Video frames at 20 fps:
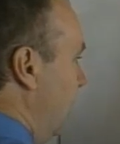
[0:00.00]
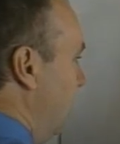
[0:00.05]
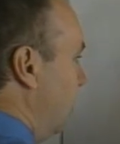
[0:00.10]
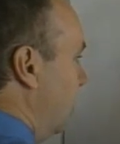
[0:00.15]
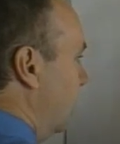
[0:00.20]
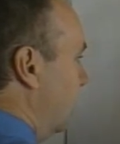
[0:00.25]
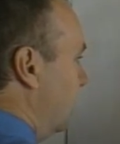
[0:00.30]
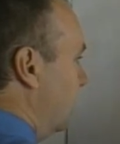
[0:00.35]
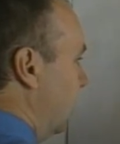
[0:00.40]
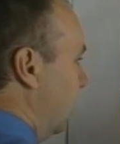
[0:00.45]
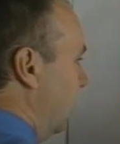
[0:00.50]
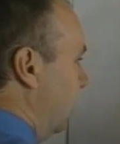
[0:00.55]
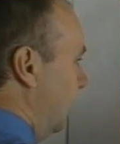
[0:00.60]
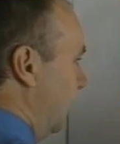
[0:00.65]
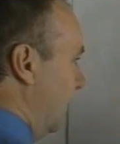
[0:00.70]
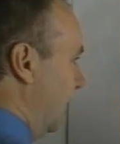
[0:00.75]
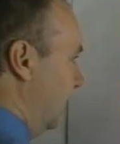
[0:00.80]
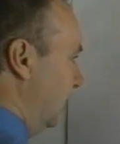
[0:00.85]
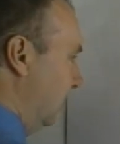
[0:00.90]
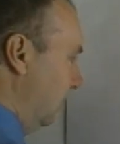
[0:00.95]
blood cell that
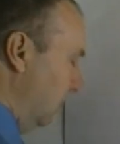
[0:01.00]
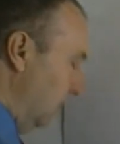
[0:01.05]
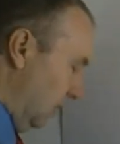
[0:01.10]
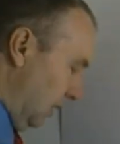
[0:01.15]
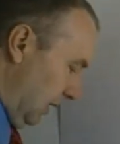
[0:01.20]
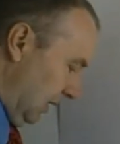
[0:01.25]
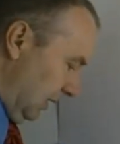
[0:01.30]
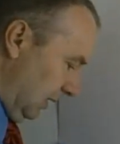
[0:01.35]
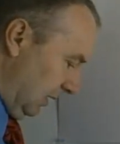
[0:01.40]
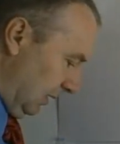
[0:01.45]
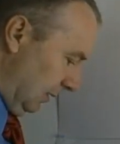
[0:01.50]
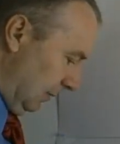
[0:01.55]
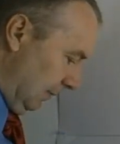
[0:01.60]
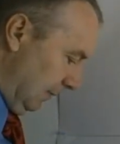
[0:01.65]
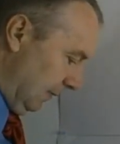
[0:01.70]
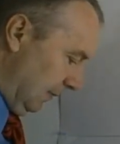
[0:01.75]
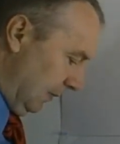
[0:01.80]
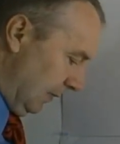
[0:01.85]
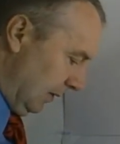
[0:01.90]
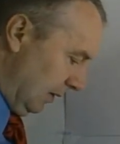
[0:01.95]
has a nucleus
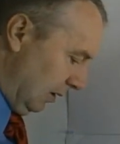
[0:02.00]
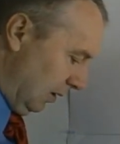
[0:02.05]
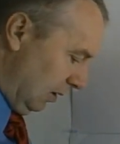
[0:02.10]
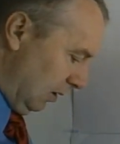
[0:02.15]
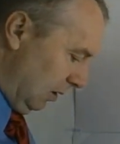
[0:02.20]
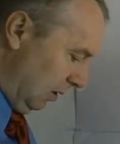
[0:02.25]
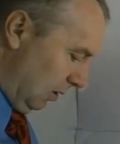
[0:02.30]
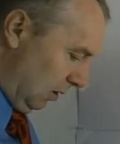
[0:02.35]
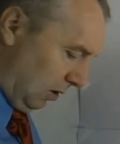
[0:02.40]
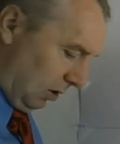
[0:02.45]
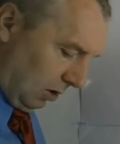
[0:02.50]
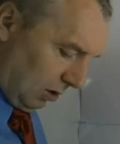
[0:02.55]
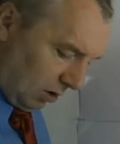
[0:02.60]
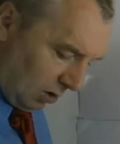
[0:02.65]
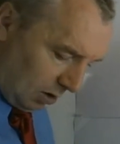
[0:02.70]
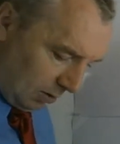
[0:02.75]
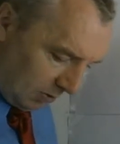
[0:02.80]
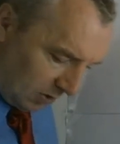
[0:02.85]
comes